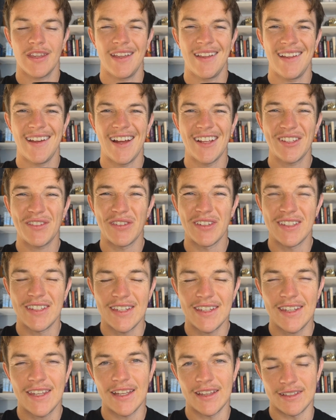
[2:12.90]
That's
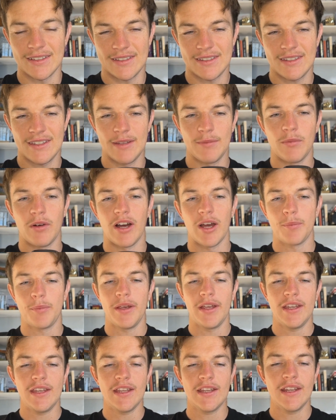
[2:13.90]
ridiculous, in my
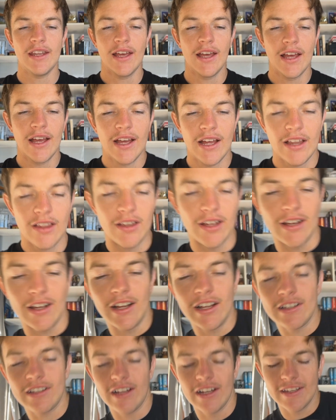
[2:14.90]
opinion. Like,
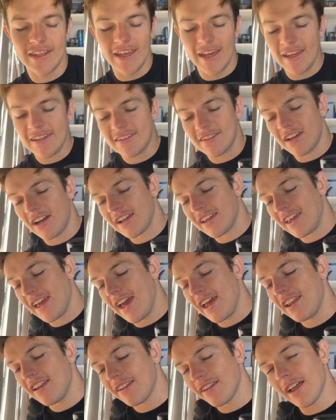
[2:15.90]
I guess I
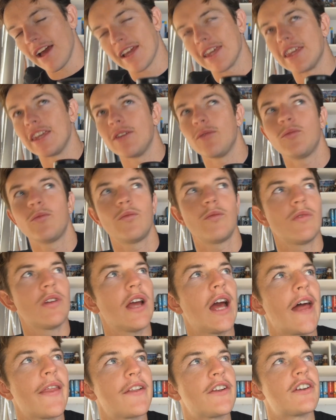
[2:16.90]
get, like,
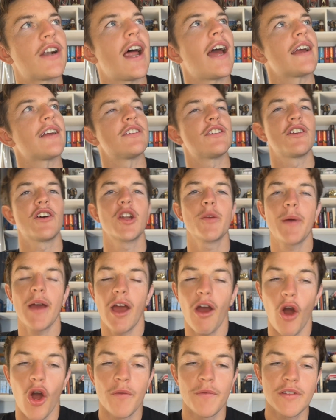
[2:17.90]
at the Dragons, you got to pay
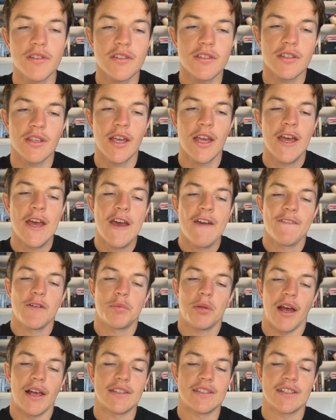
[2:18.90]
overs for
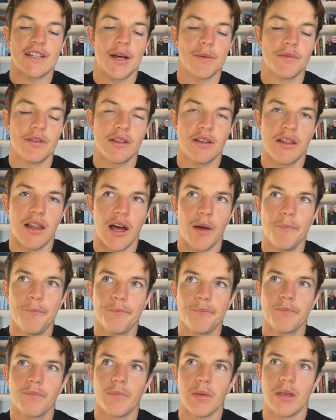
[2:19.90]
players to come to the club
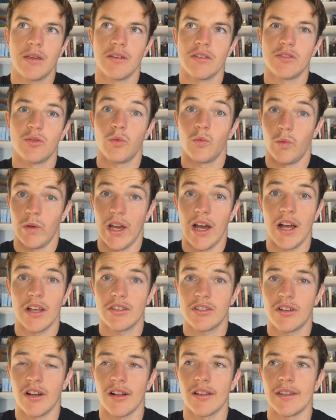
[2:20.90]
because we are
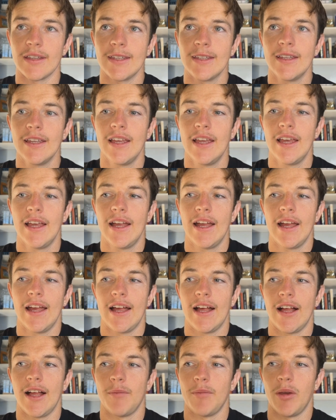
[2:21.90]
struggling,
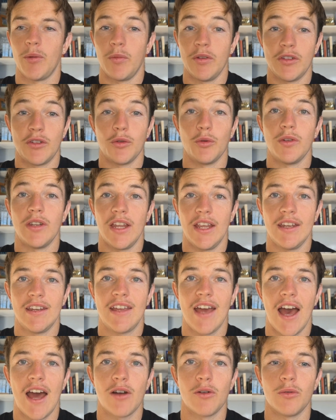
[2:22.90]
and we do need
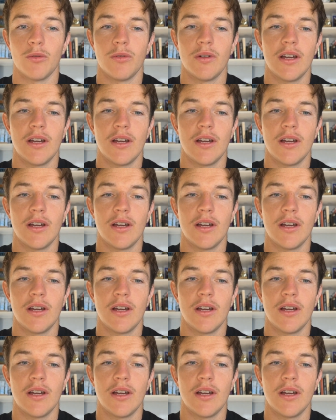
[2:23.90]
cattle.